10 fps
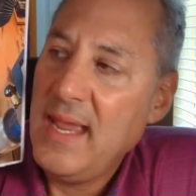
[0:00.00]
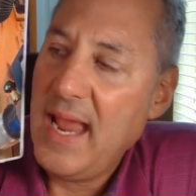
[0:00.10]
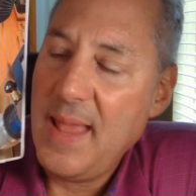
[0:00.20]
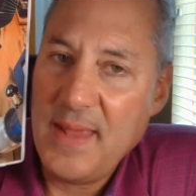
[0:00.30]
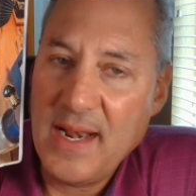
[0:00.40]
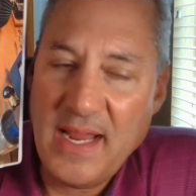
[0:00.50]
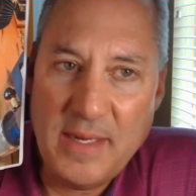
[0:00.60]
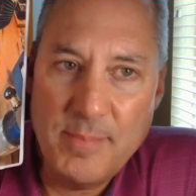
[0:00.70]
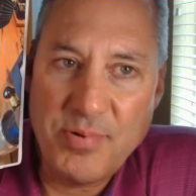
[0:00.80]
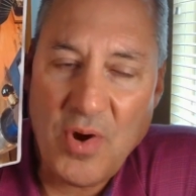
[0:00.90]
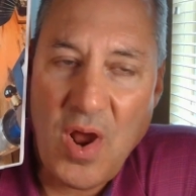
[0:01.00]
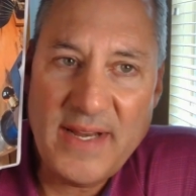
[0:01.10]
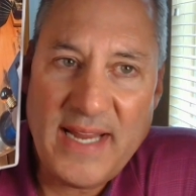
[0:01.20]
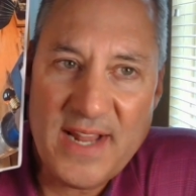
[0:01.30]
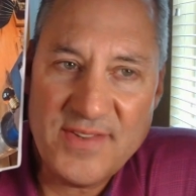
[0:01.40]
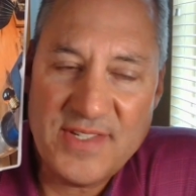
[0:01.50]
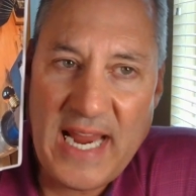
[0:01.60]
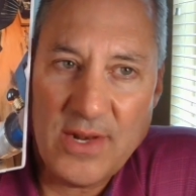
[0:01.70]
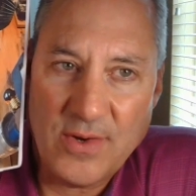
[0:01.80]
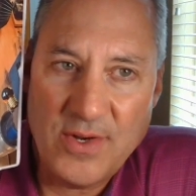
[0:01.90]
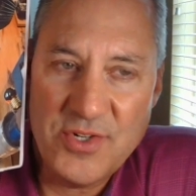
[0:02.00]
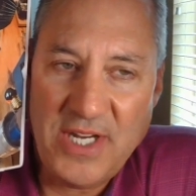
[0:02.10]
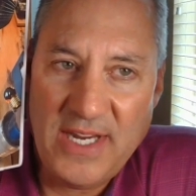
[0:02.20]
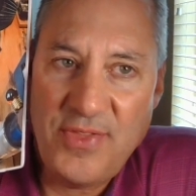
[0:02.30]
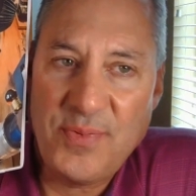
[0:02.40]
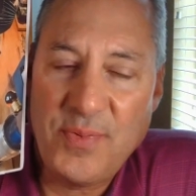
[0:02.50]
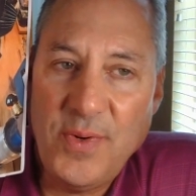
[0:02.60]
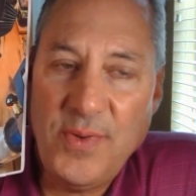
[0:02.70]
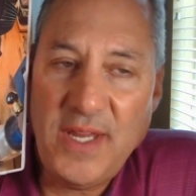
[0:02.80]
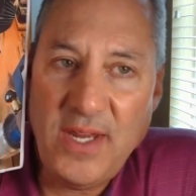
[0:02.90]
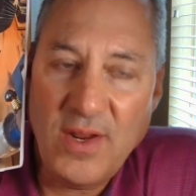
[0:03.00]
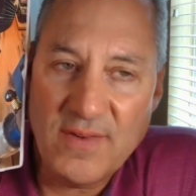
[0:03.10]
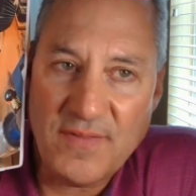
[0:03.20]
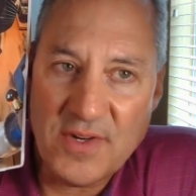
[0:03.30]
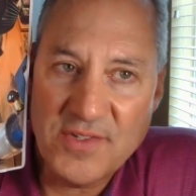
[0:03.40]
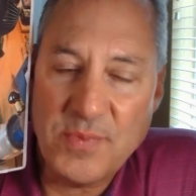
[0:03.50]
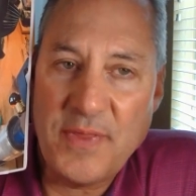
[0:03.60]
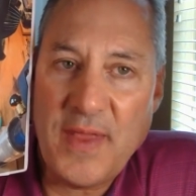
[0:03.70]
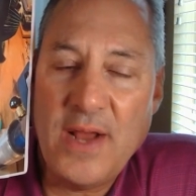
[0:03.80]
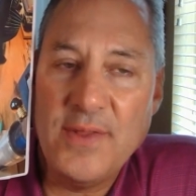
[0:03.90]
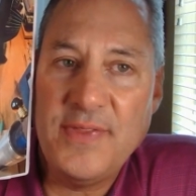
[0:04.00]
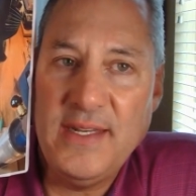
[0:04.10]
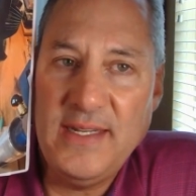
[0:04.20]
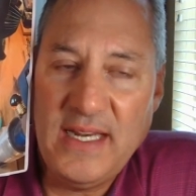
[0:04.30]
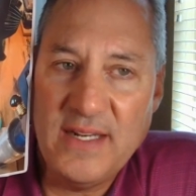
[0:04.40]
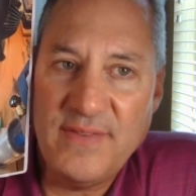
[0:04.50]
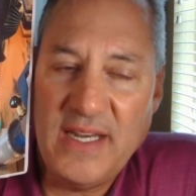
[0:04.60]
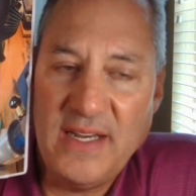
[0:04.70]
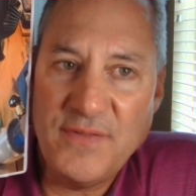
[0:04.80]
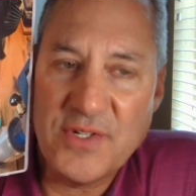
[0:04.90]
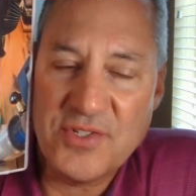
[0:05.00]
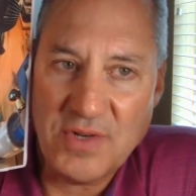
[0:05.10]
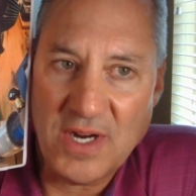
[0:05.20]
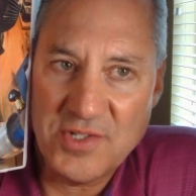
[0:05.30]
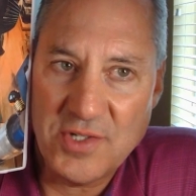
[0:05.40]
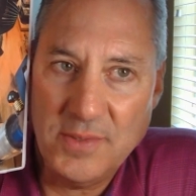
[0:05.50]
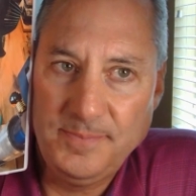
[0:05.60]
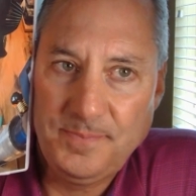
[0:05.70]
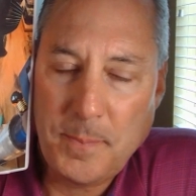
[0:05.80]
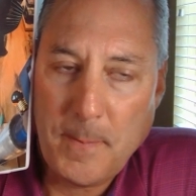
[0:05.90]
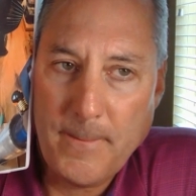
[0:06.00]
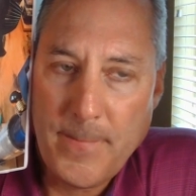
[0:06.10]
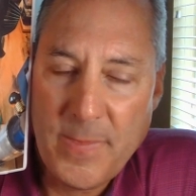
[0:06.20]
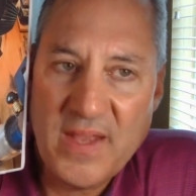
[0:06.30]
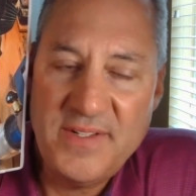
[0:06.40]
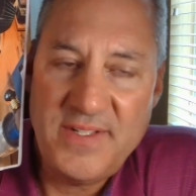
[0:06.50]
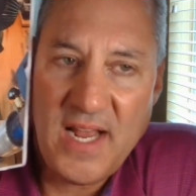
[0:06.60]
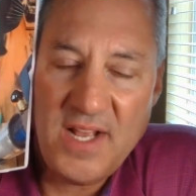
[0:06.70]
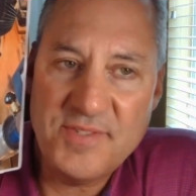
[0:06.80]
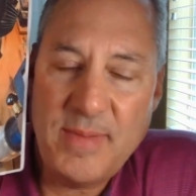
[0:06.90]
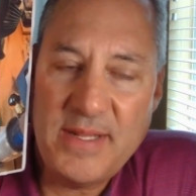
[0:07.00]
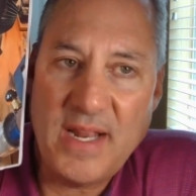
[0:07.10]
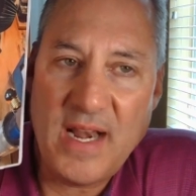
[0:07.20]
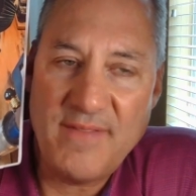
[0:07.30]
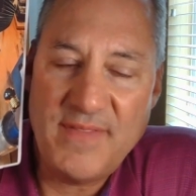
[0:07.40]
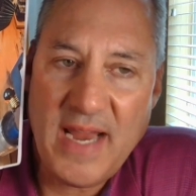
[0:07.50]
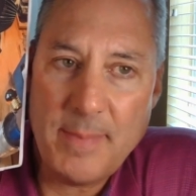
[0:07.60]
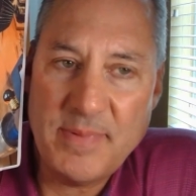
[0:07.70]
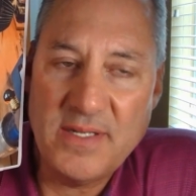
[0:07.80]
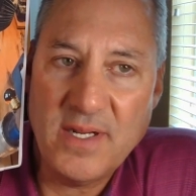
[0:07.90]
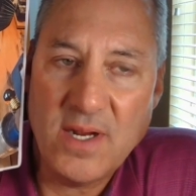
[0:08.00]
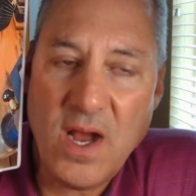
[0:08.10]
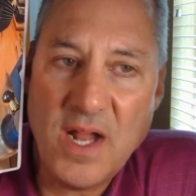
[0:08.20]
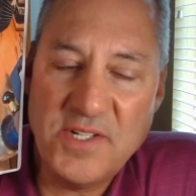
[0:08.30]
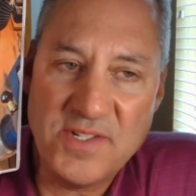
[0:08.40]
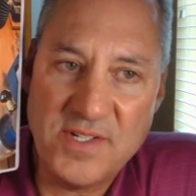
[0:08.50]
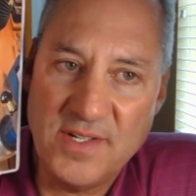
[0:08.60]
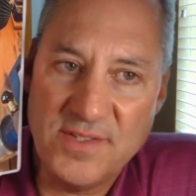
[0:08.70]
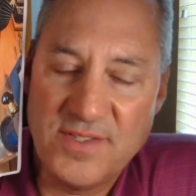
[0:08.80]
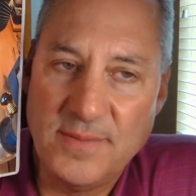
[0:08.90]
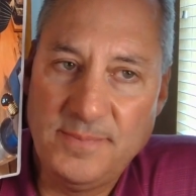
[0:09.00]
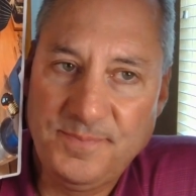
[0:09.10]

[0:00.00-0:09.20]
and then I can broadcast scalar energy through the universe without the need of an infrastructure, tells me that I've tapped into consciousness